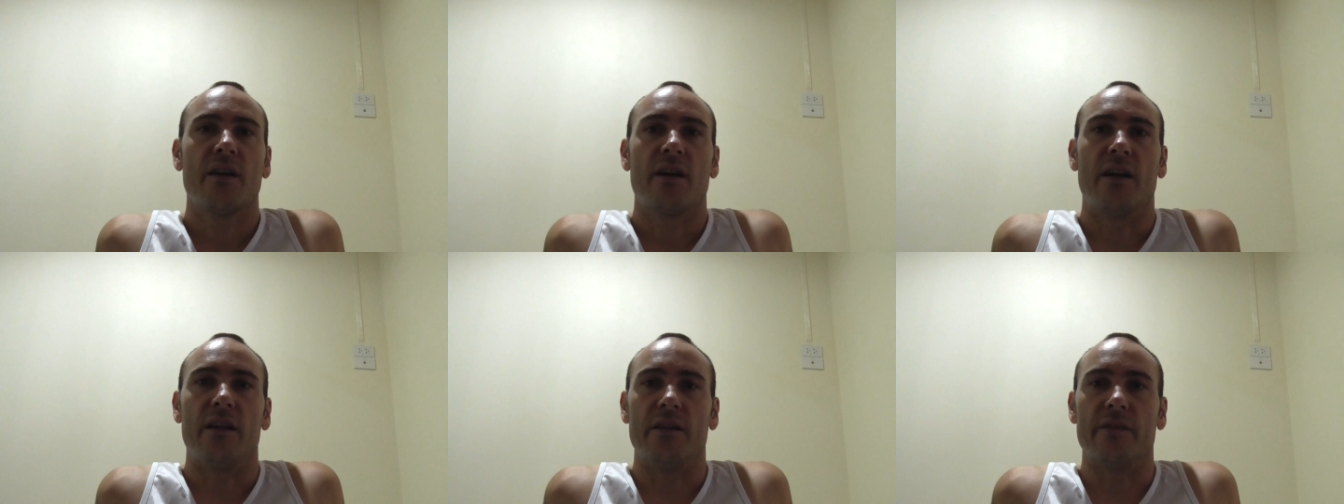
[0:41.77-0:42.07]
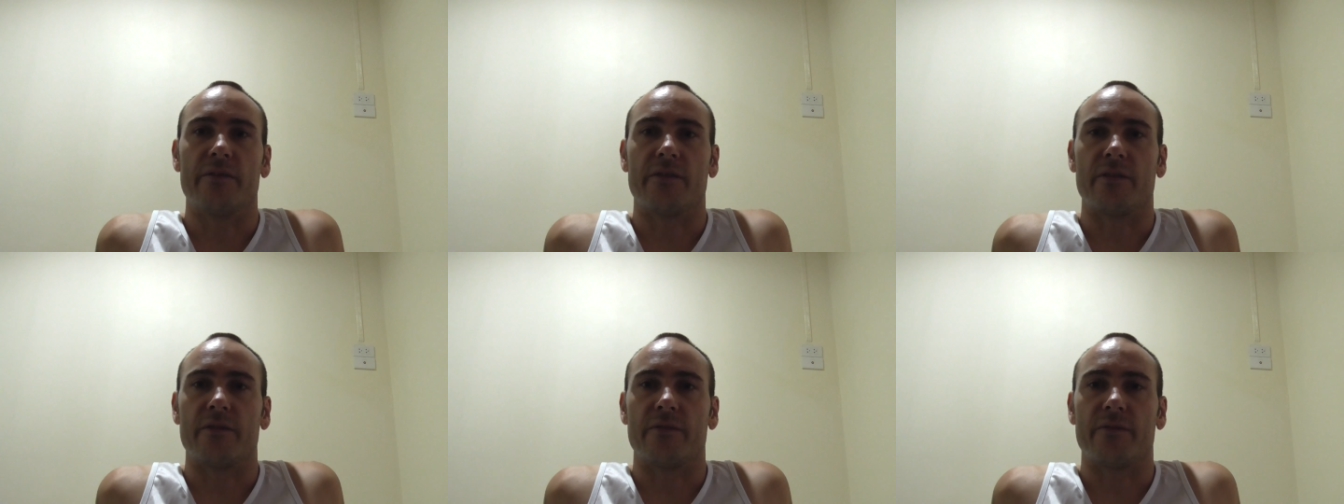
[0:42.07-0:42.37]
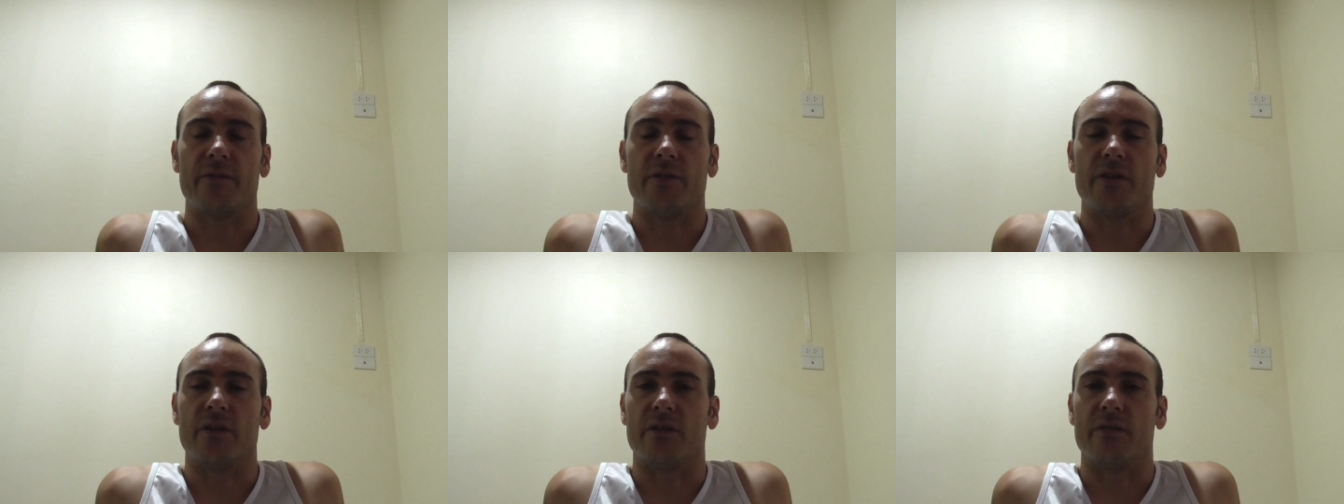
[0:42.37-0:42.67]
I lived in
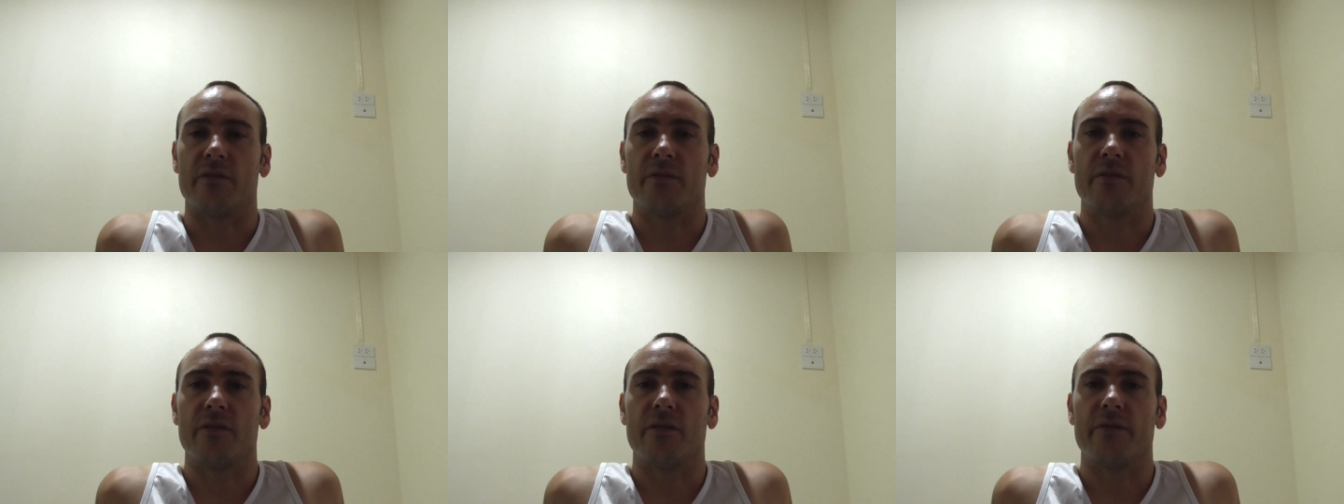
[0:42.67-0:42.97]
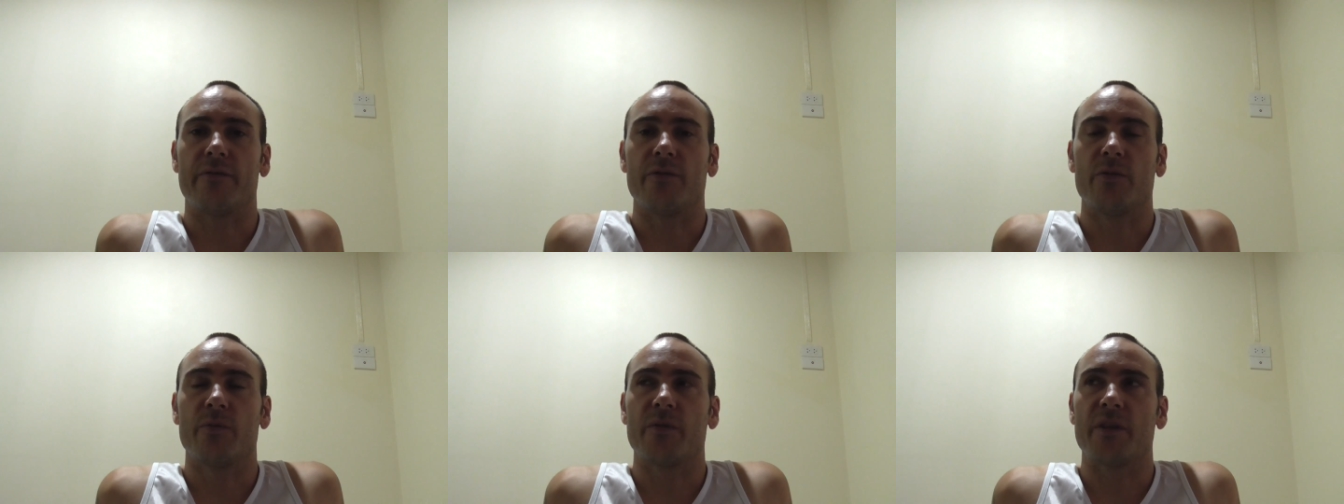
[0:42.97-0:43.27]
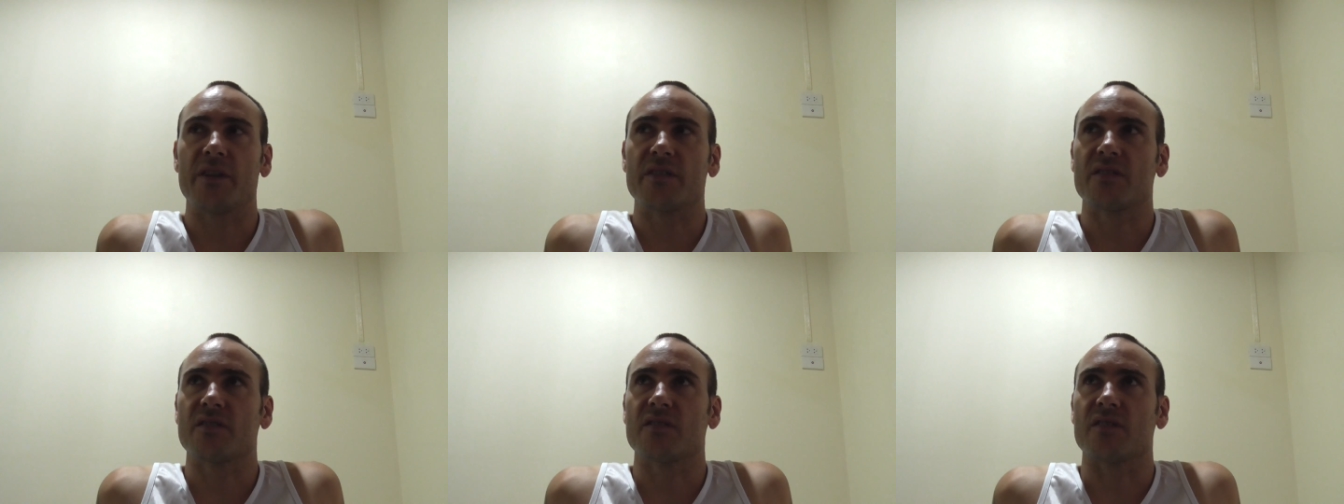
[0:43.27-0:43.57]
a, you know a few
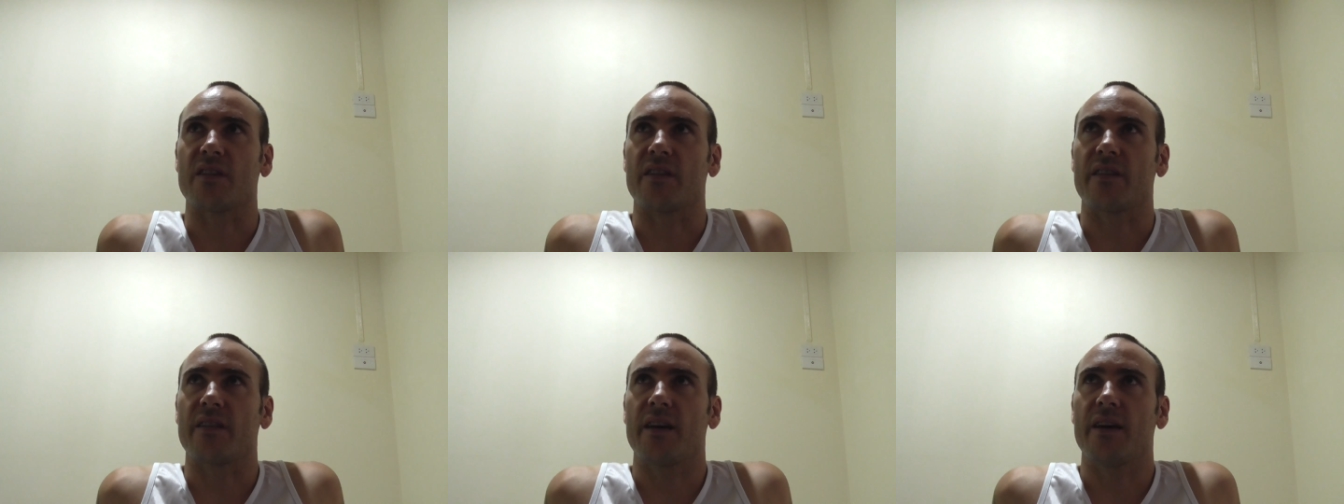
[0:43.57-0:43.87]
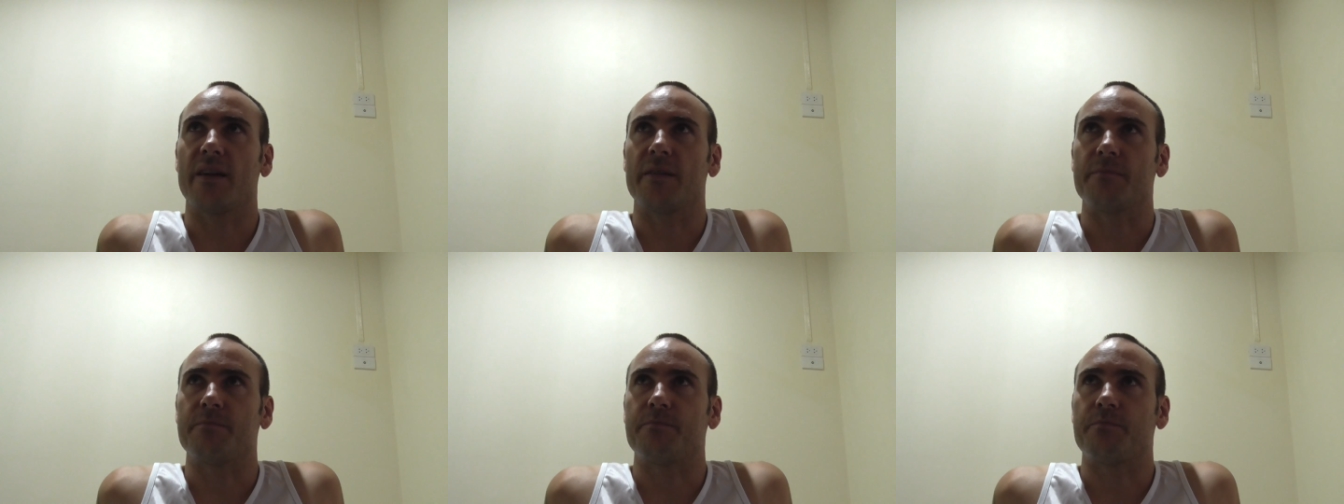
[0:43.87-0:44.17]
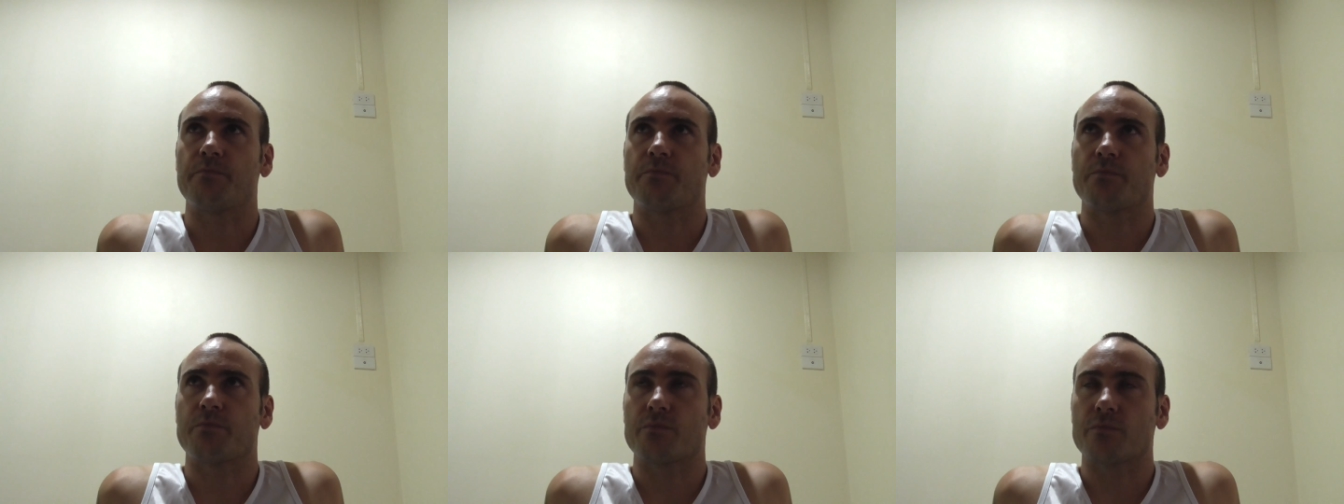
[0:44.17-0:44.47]
places like
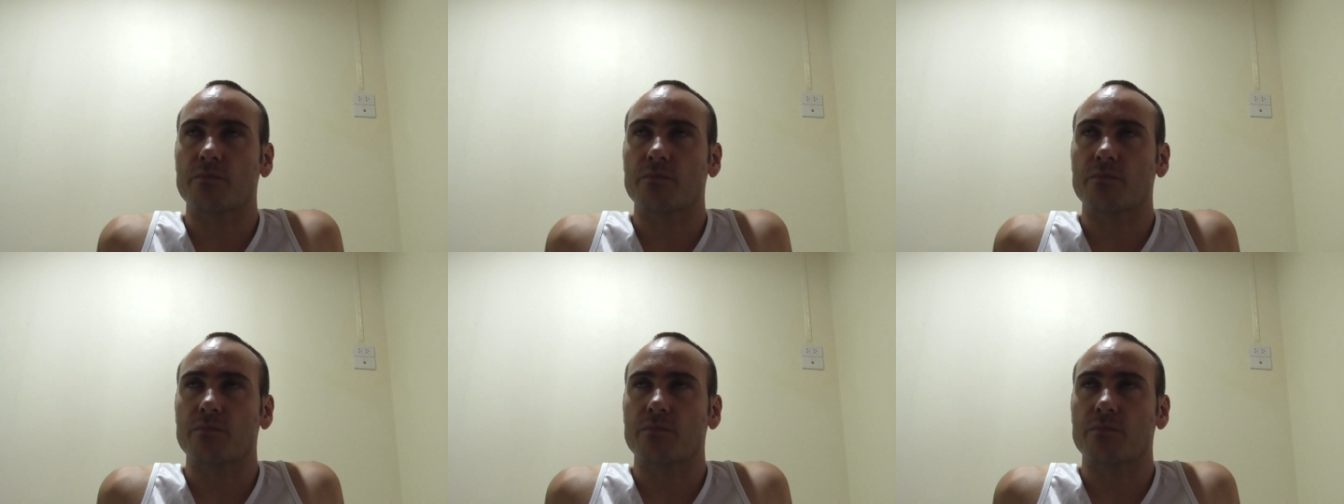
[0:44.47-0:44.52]
that,